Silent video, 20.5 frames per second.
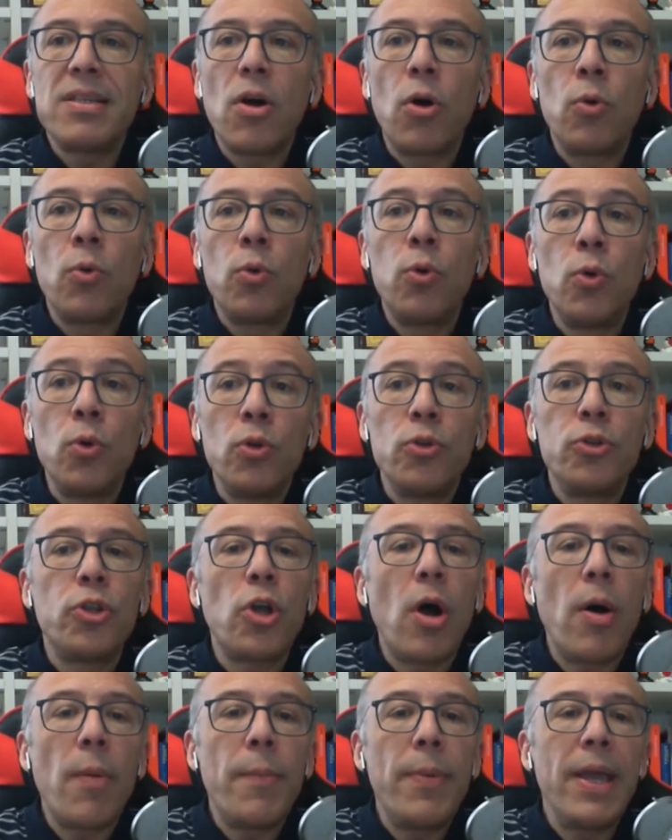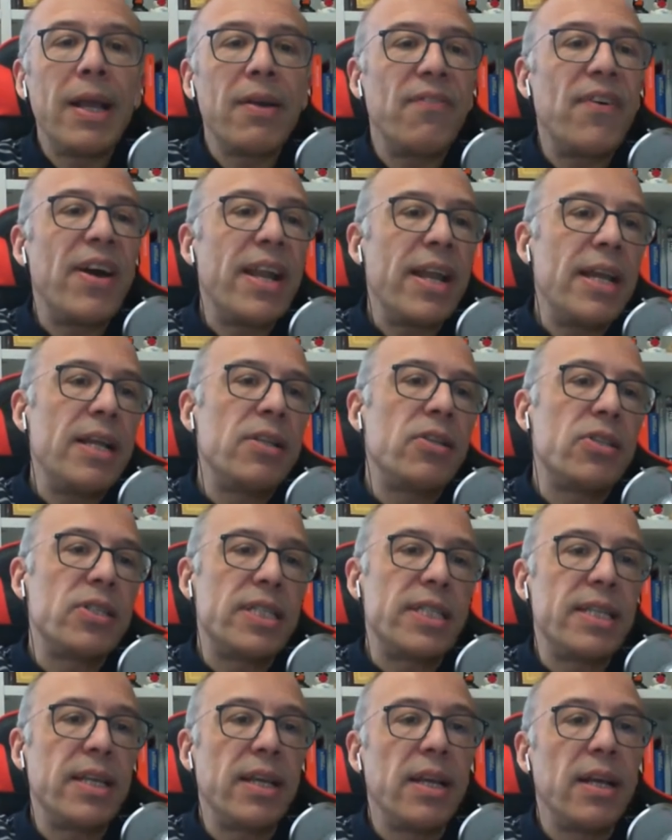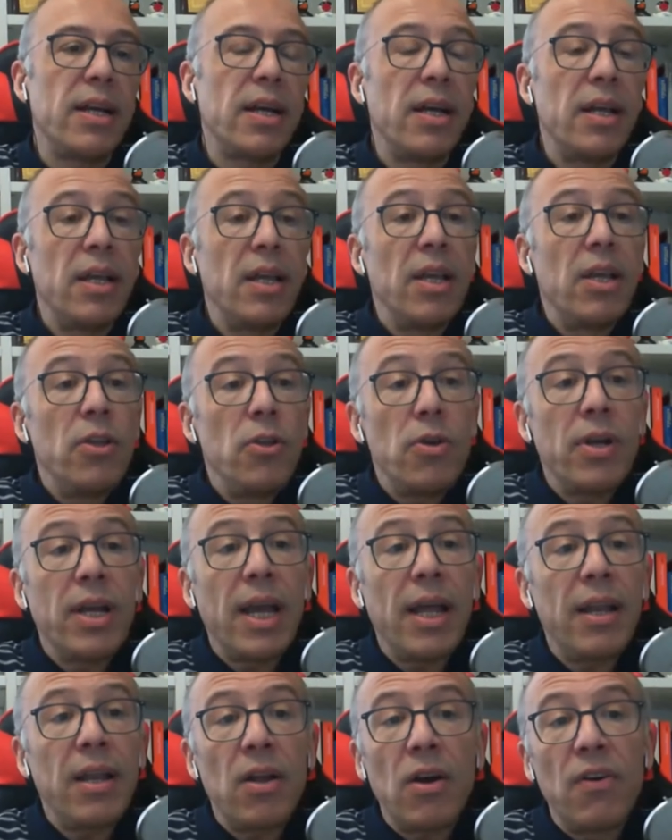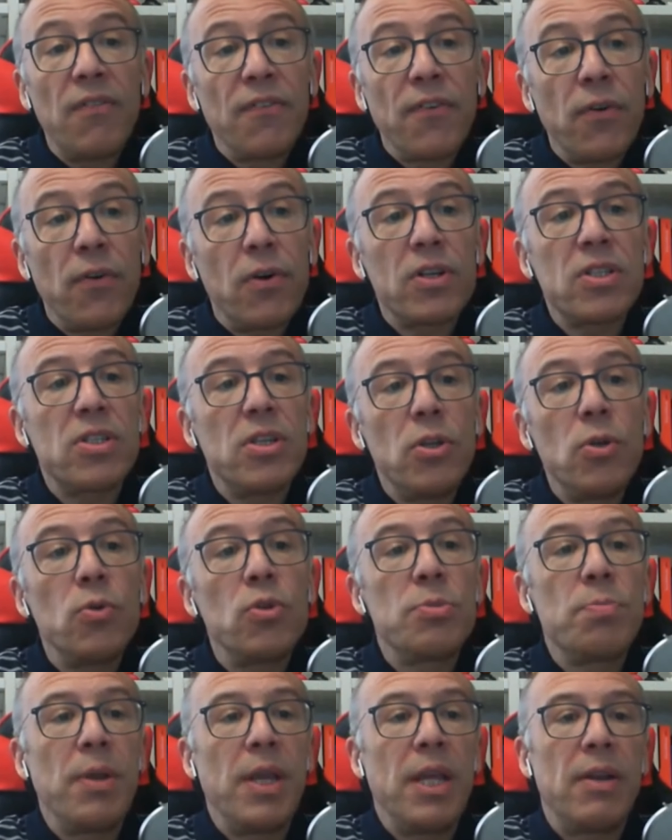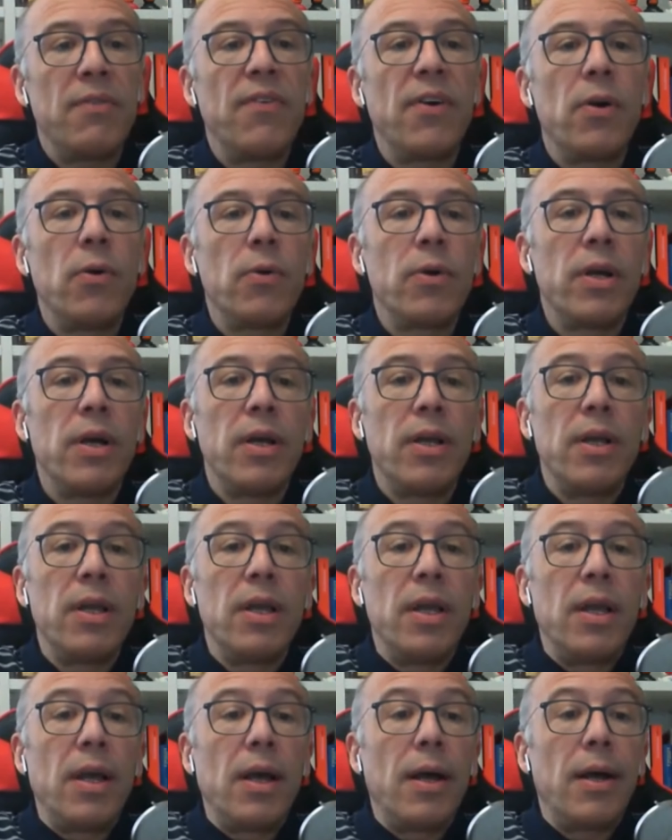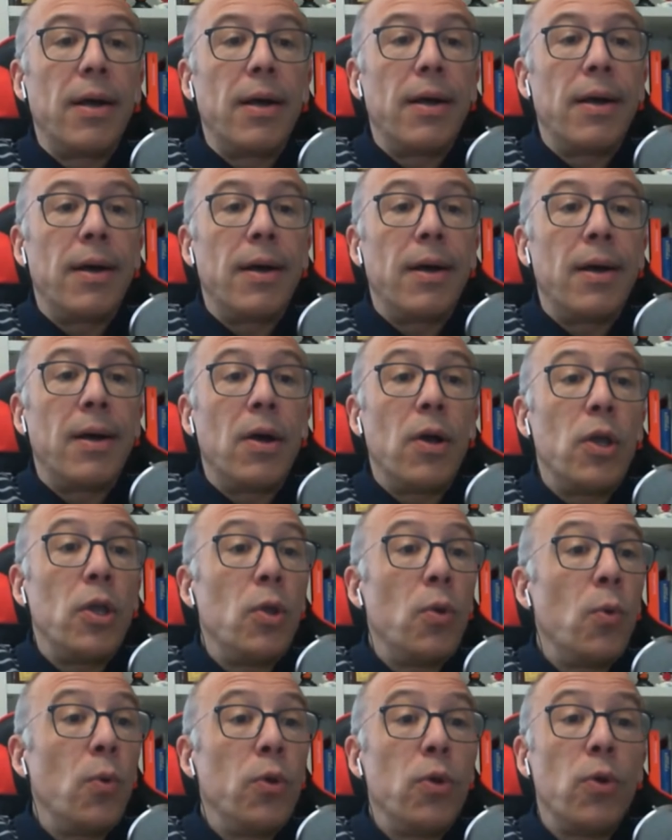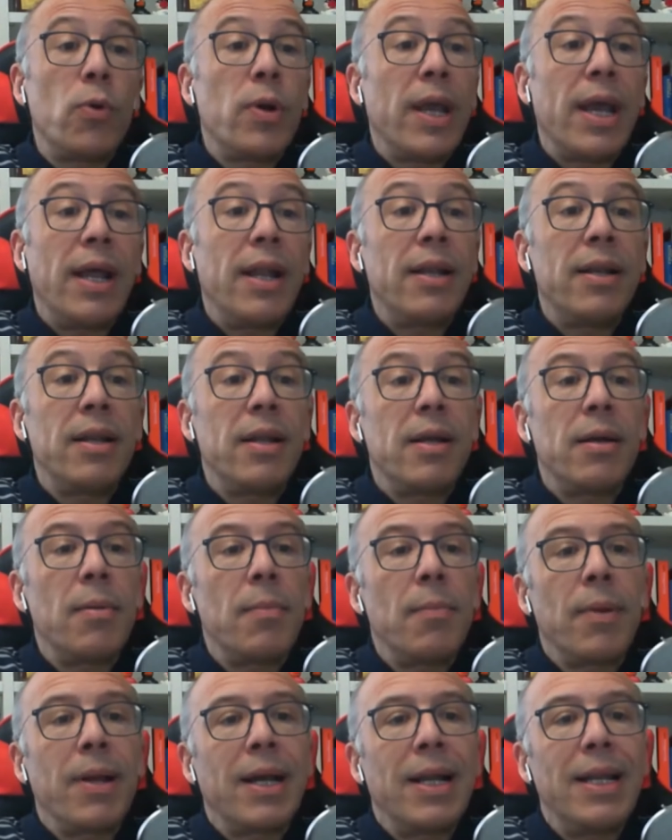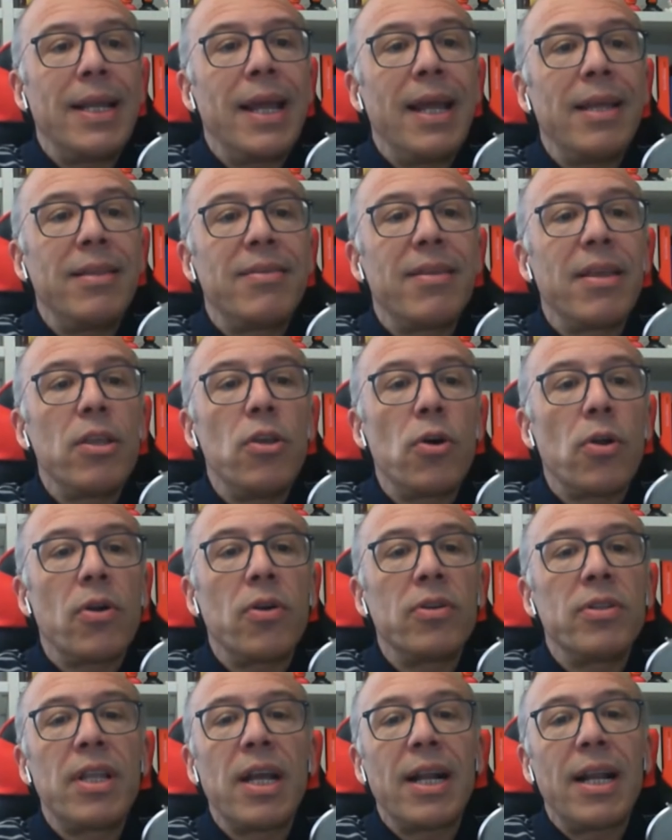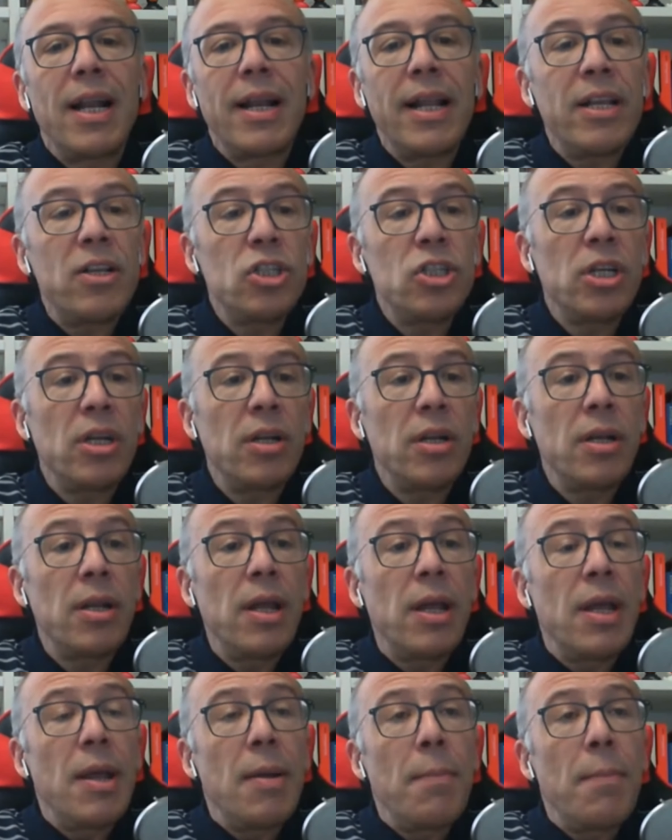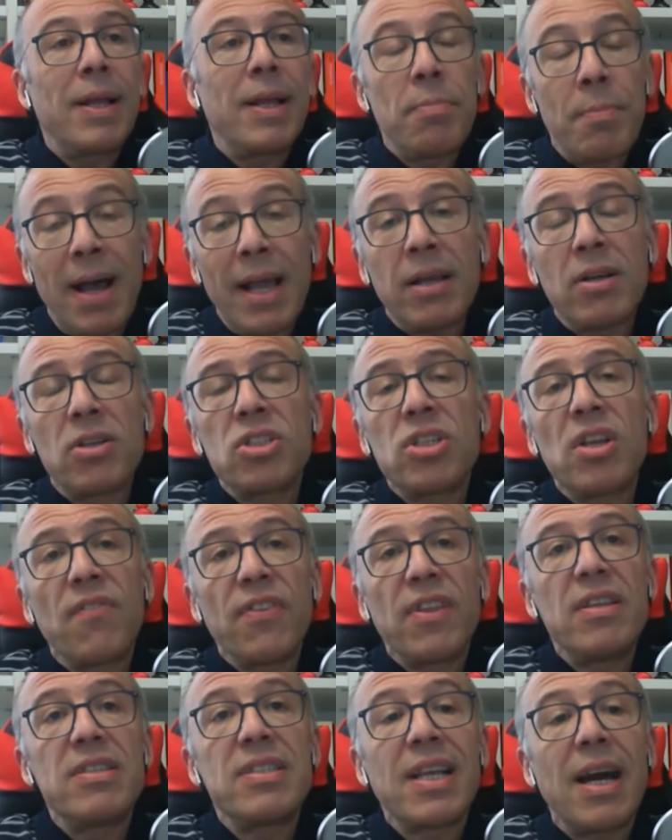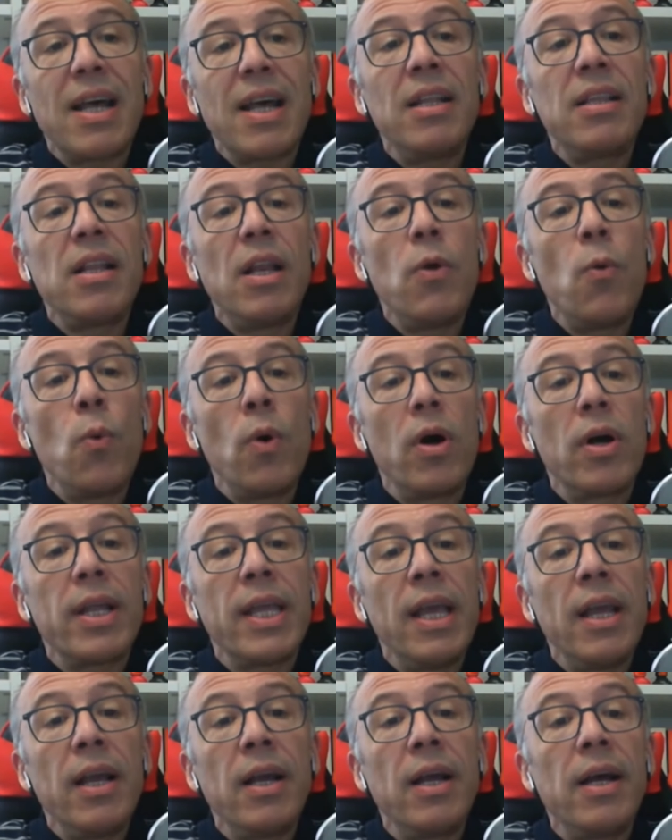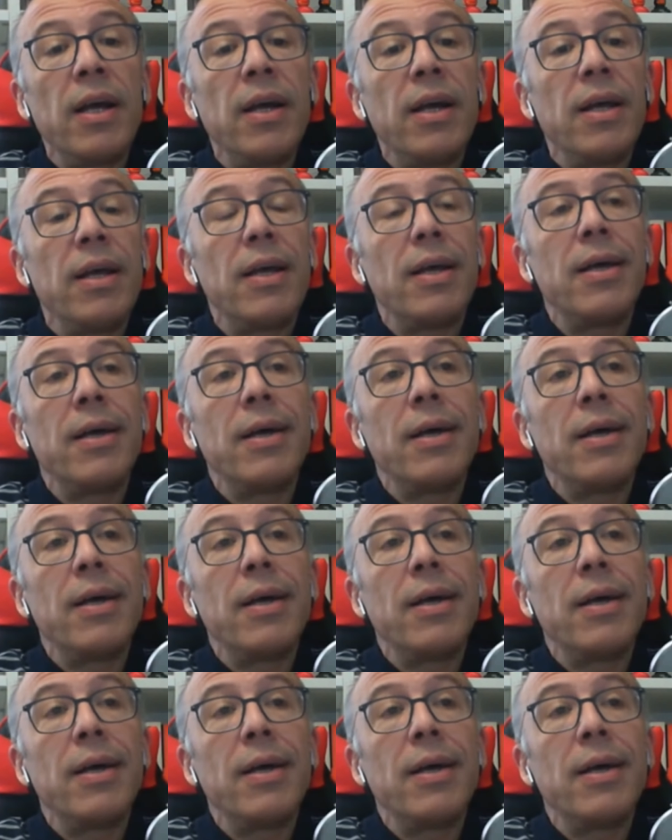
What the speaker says: whole topic very interesting. You can, of course, use PInvoke. You can create your own declaration, but Microsoft is currently working to